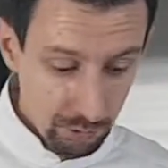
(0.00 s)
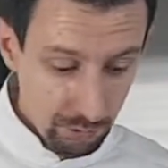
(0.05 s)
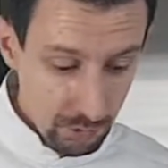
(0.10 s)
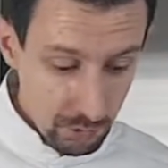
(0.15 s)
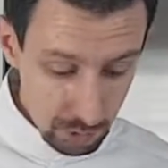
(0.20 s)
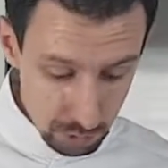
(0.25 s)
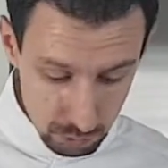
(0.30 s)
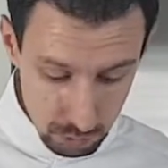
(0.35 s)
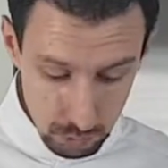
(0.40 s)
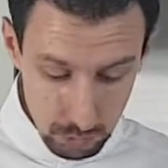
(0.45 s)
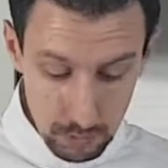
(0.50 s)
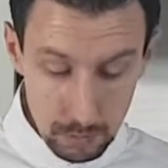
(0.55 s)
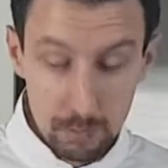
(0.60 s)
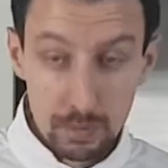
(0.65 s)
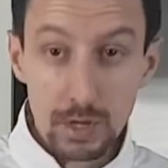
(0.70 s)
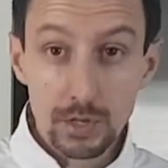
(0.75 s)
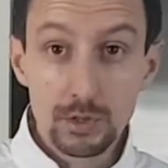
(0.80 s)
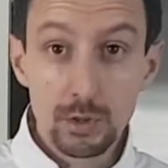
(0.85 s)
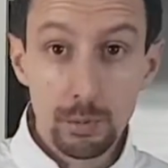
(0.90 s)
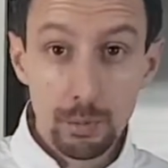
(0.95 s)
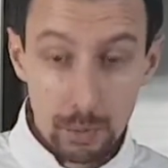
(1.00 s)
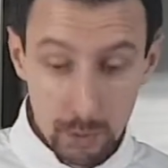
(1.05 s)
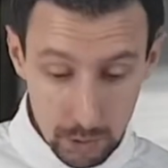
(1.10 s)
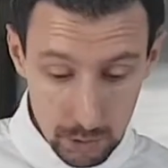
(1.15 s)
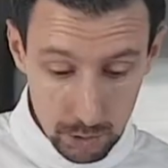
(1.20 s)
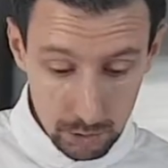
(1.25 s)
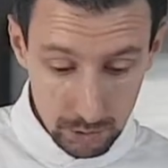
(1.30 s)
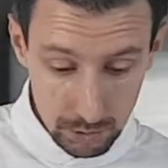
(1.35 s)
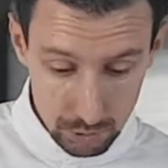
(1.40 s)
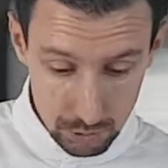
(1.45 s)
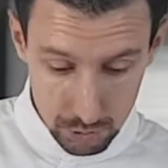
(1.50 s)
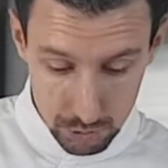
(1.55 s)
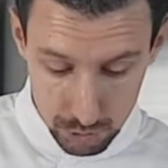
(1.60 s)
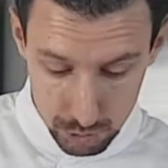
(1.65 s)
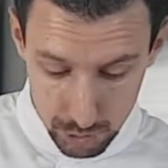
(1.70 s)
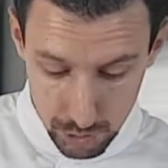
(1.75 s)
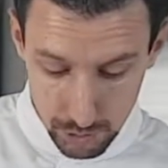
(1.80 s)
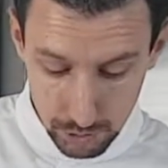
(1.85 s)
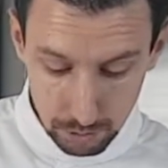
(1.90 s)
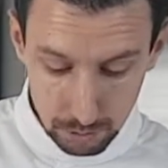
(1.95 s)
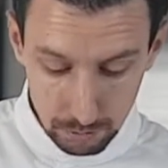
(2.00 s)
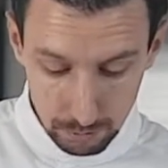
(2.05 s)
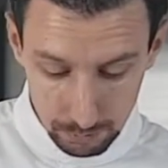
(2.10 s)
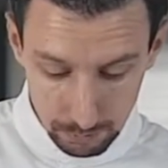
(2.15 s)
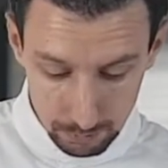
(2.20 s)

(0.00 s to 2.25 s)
first we will mix the butter and the sugar.